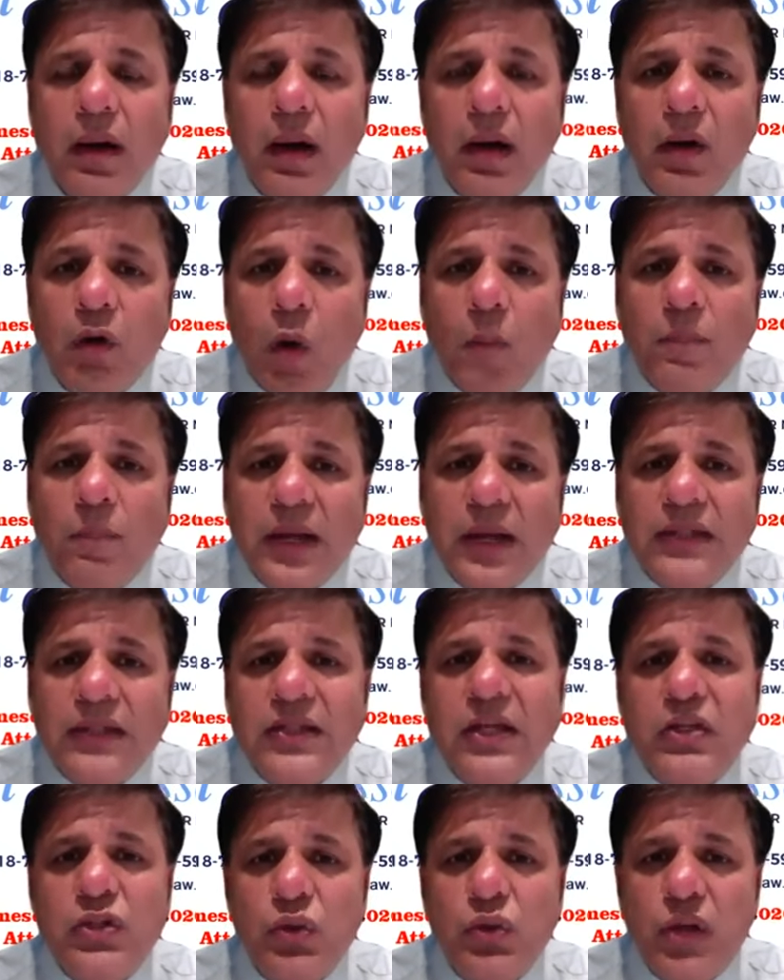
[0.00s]
complex
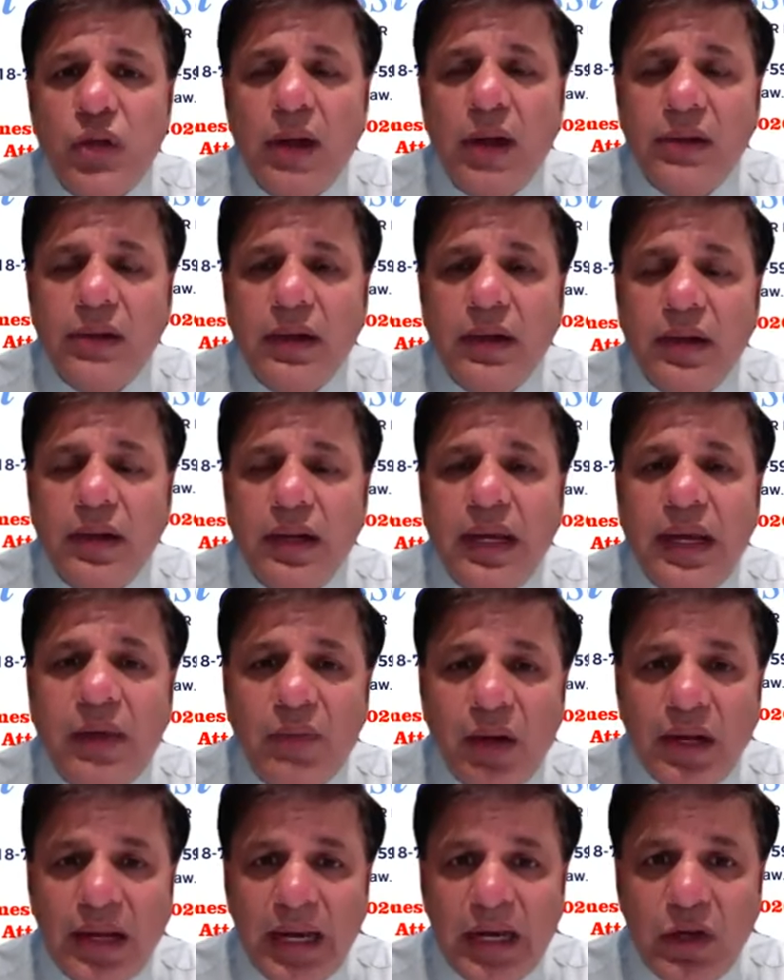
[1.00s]
issues under
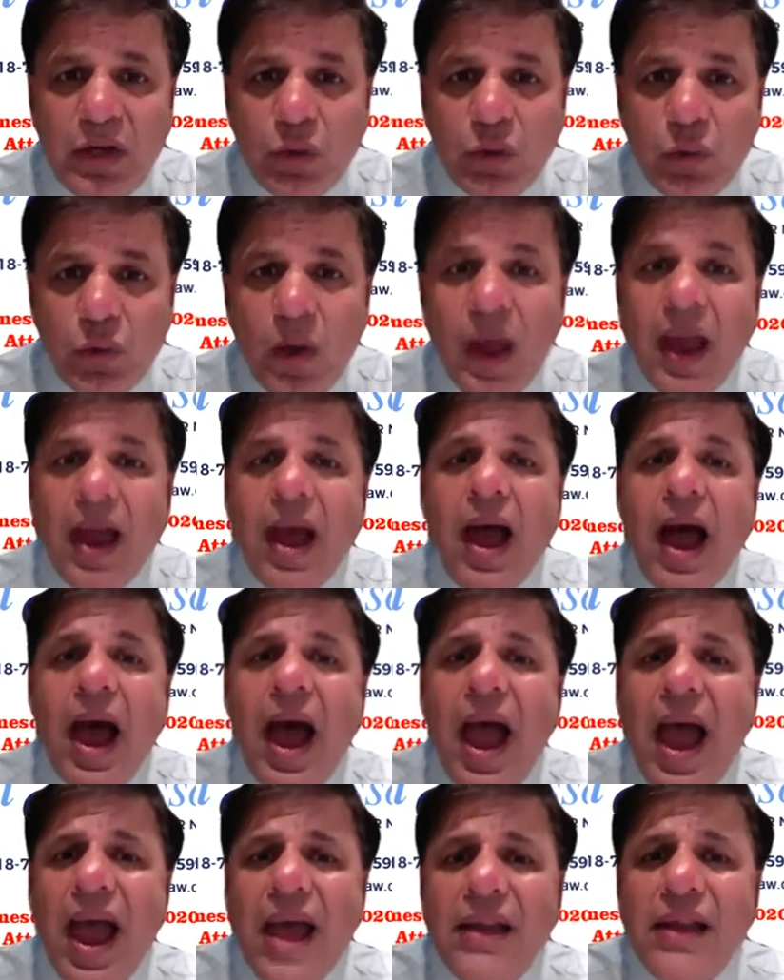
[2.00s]
E1, E2,
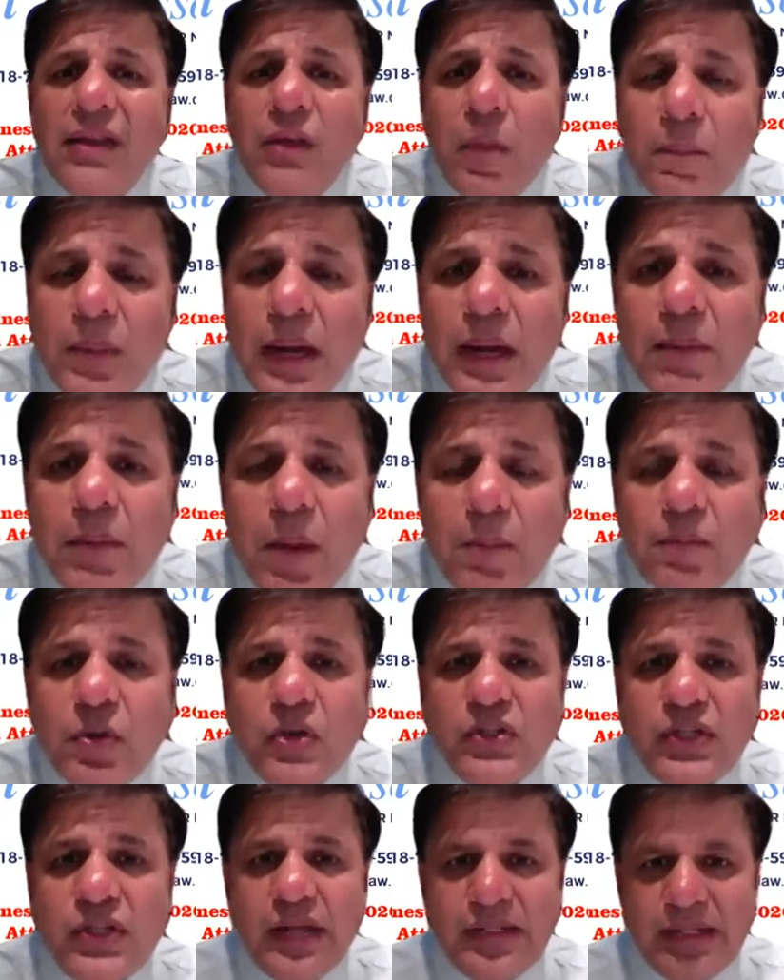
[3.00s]
and the premium
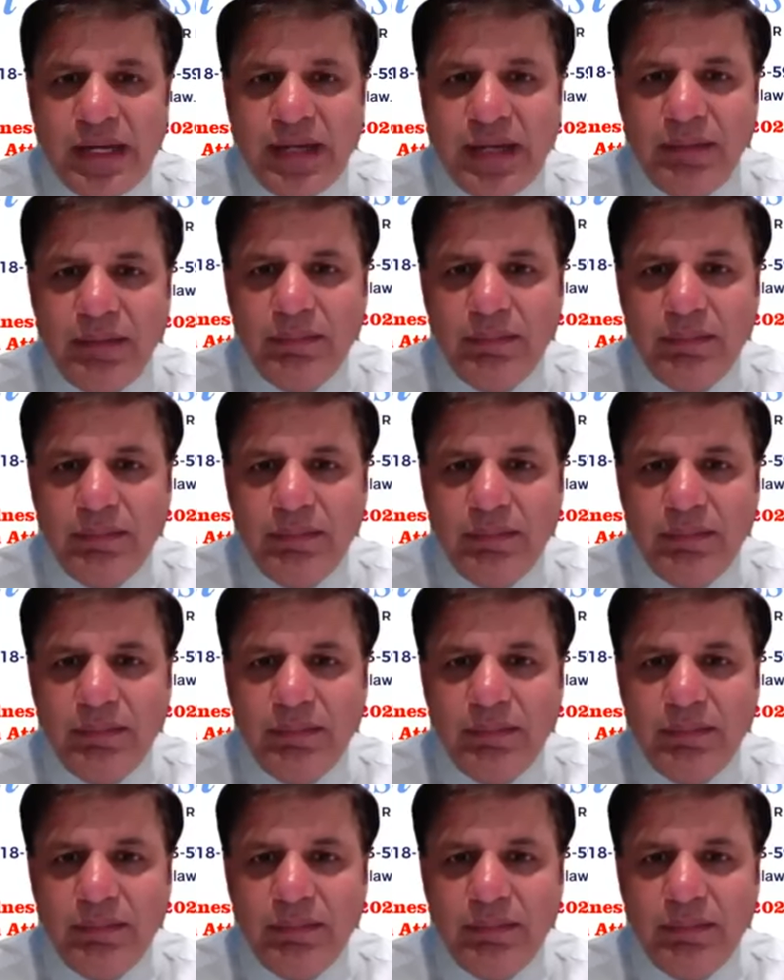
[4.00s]
processing.